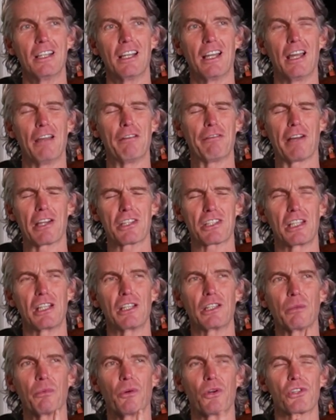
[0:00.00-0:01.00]
Fascinating
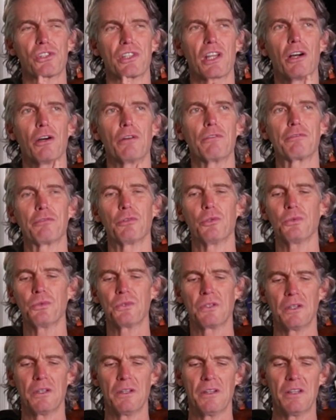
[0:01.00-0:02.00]
to watch that
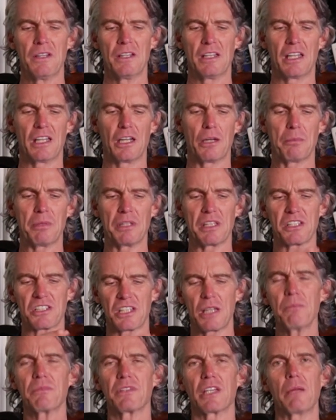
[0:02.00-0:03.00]
unfold. But at the
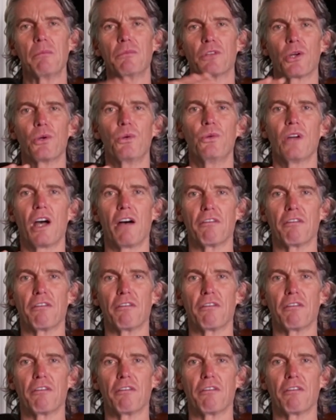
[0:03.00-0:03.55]
same time now,